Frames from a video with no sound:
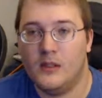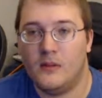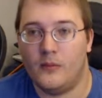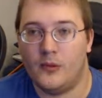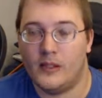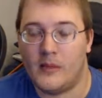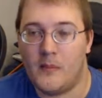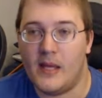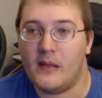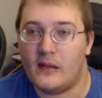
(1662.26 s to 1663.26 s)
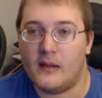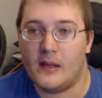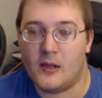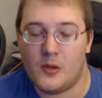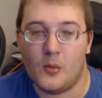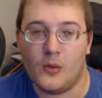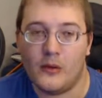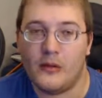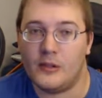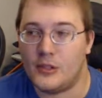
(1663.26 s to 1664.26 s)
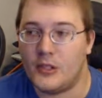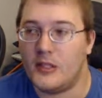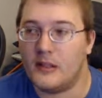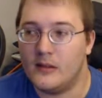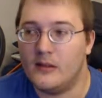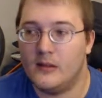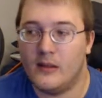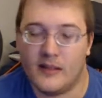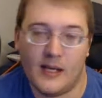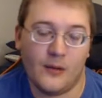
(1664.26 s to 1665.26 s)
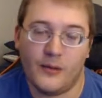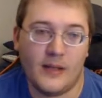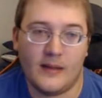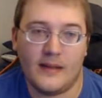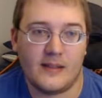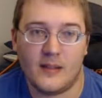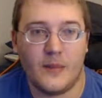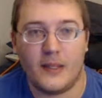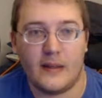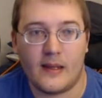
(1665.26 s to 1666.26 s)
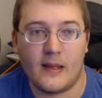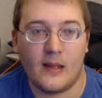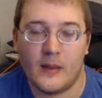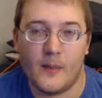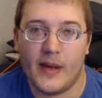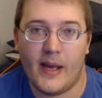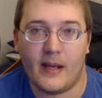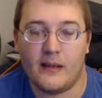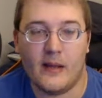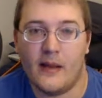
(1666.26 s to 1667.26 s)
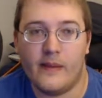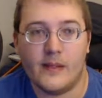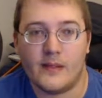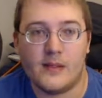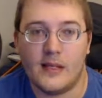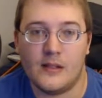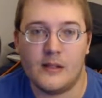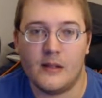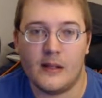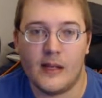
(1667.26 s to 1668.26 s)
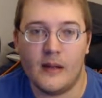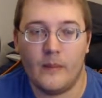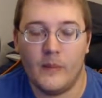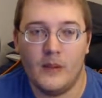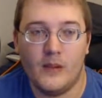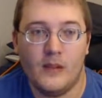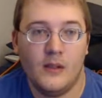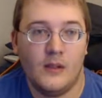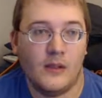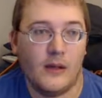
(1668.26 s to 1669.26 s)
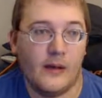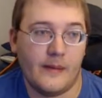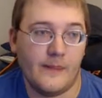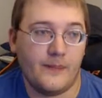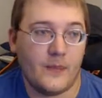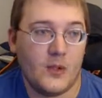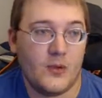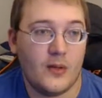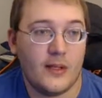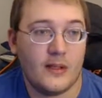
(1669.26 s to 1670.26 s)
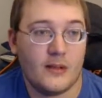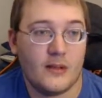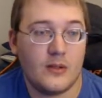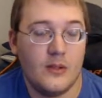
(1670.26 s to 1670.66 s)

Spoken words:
really meant that you were the shit. And I don't think that's something that can come back, not at this stage of the game. Trinkets,